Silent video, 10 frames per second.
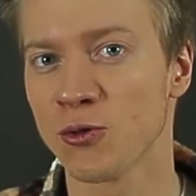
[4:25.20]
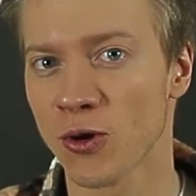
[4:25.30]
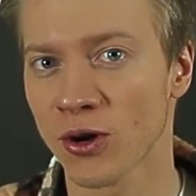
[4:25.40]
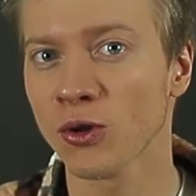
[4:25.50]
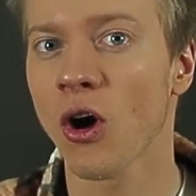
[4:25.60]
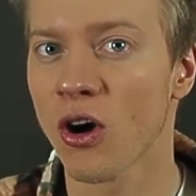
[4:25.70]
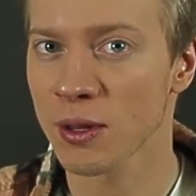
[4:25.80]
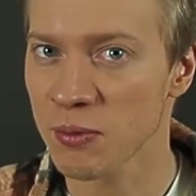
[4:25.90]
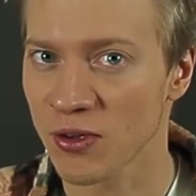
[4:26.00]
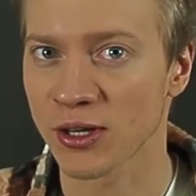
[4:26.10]
grill on the
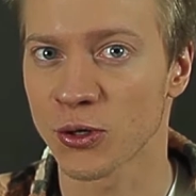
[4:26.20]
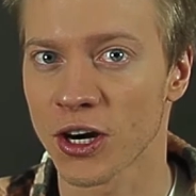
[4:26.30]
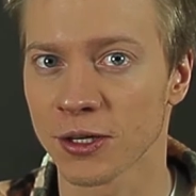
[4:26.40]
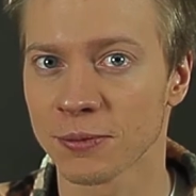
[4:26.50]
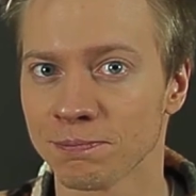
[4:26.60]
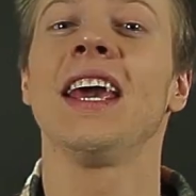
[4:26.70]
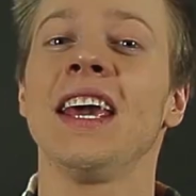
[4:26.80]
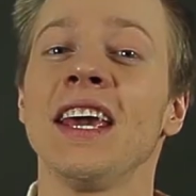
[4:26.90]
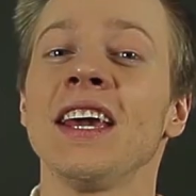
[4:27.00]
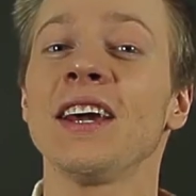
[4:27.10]
moving truck.
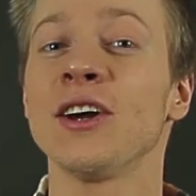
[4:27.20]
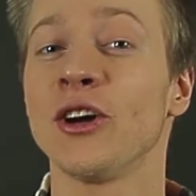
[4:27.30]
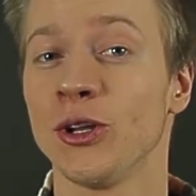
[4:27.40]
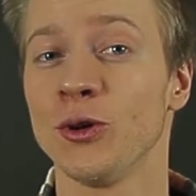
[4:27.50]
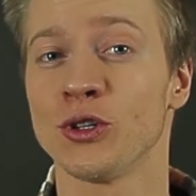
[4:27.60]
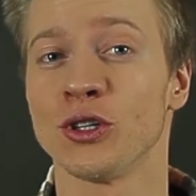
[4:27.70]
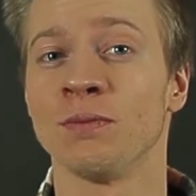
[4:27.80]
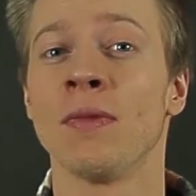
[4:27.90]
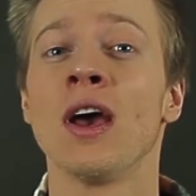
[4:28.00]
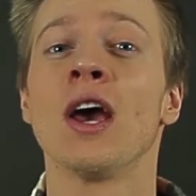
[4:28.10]
In conclusion,
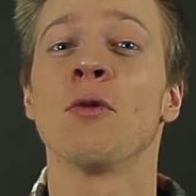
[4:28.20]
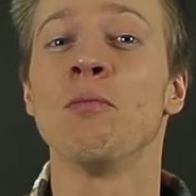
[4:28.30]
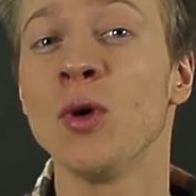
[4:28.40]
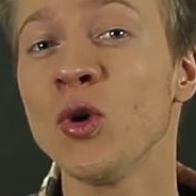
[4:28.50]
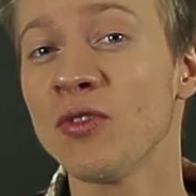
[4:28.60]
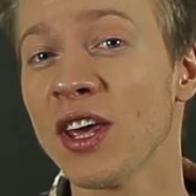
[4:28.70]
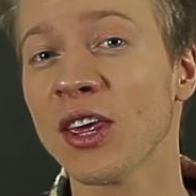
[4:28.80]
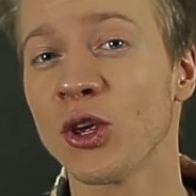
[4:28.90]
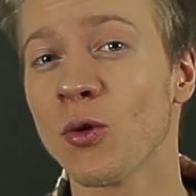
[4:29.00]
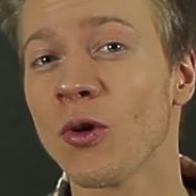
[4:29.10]
moving
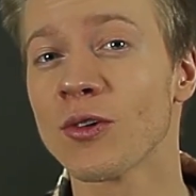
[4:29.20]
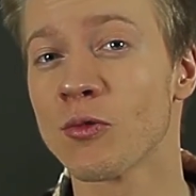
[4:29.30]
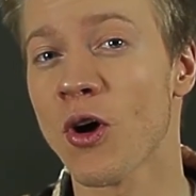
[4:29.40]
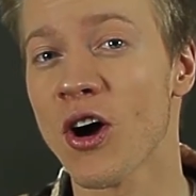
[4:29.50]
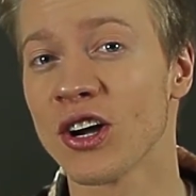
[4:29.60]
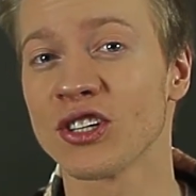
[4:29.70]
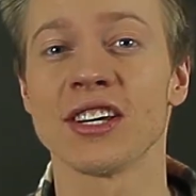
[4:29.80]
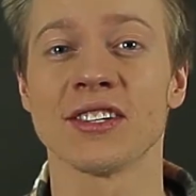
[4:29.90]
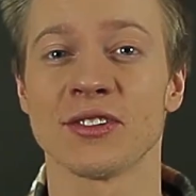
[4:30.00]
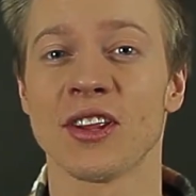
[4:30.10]
your garage
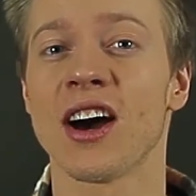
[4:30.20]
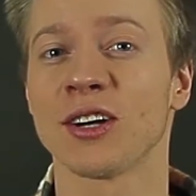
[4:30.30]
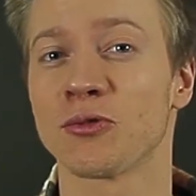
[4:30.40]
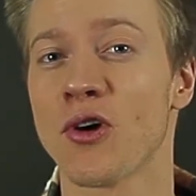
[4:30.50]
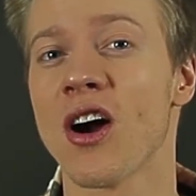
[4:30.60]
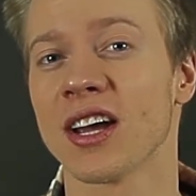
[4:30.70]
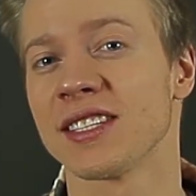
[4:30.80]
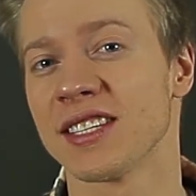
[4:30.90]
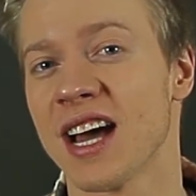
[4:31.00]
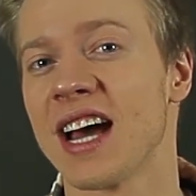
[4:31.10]
is not rocket
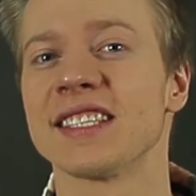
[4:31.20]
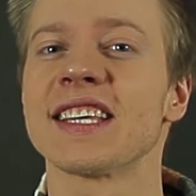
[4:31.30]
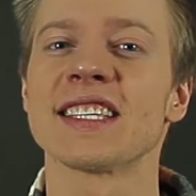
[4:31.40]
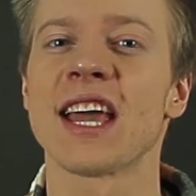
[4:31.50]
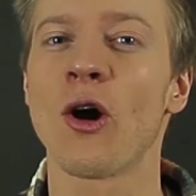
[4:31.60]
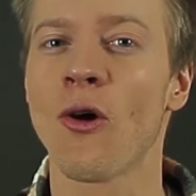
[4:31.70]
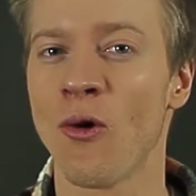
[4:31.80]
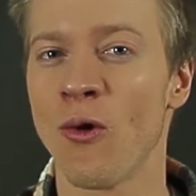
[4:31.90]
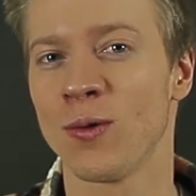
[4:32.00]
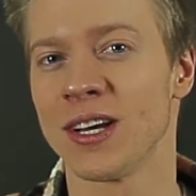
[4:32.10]
science, as I
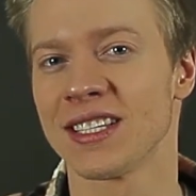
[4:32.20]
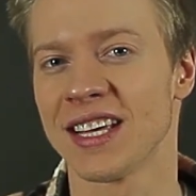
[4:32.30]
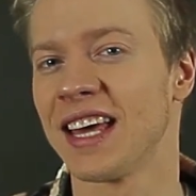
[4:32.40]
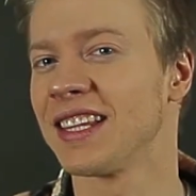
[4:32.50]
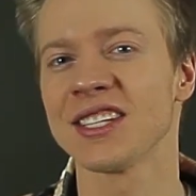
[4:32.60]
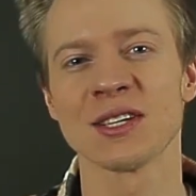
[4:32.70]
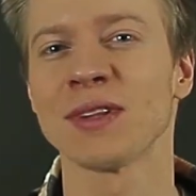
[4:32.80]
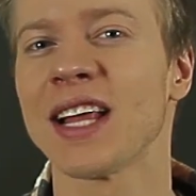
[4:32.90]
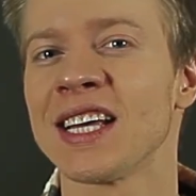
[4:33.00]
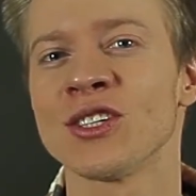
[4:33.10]
always say. This
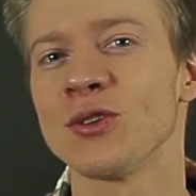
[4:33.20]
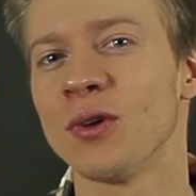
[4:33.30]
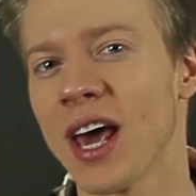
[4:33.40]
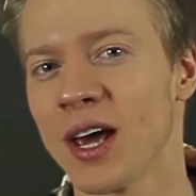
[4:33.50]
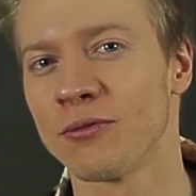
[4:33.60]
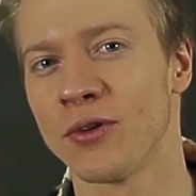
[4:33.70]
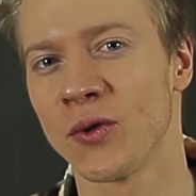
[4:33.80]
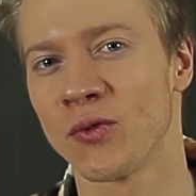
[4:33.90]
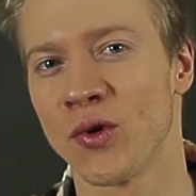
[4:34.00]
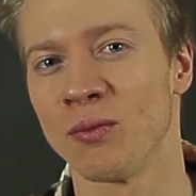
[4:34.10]
applies to every
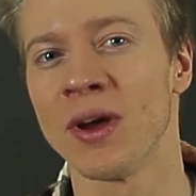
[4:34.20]
room.